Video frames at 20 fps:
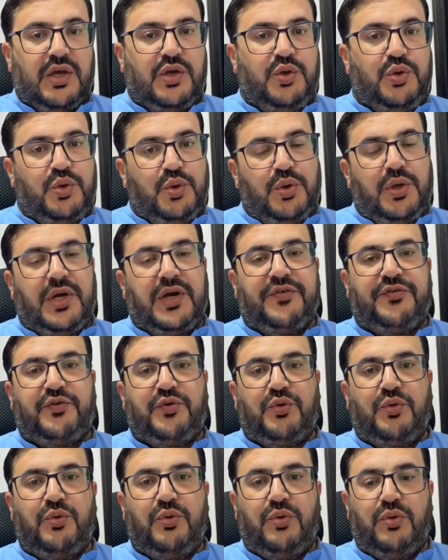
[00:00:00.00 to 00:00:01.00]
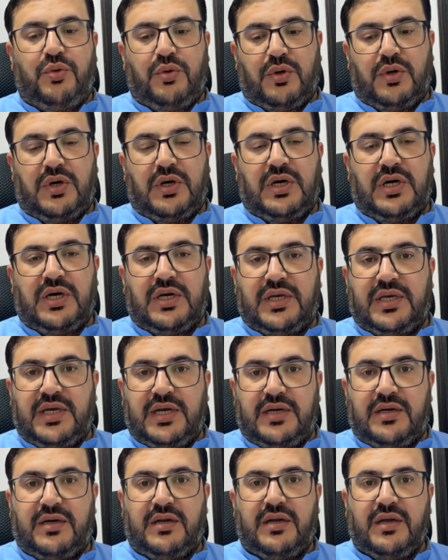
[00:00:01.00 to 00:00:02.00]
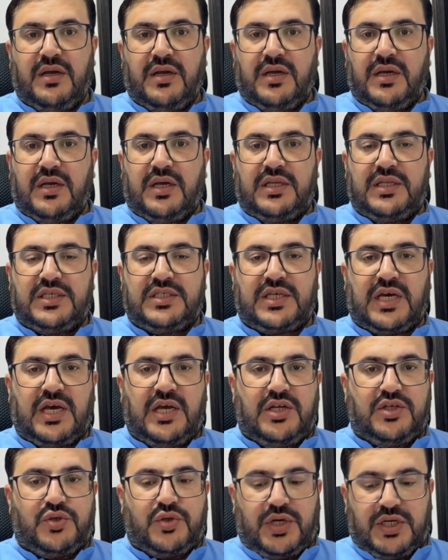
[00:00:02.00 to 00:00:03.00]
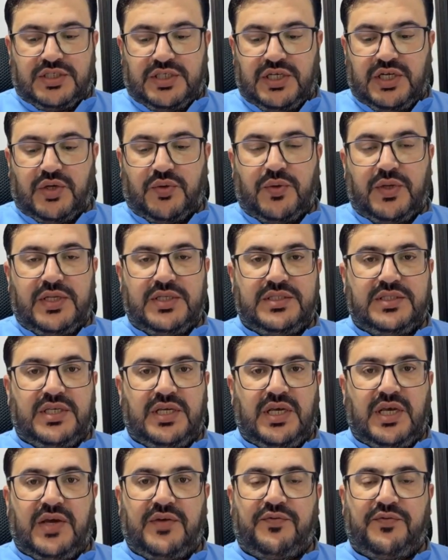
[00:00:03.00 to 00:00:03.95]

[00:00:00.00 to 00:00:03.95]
you have to get this higher education equivalency.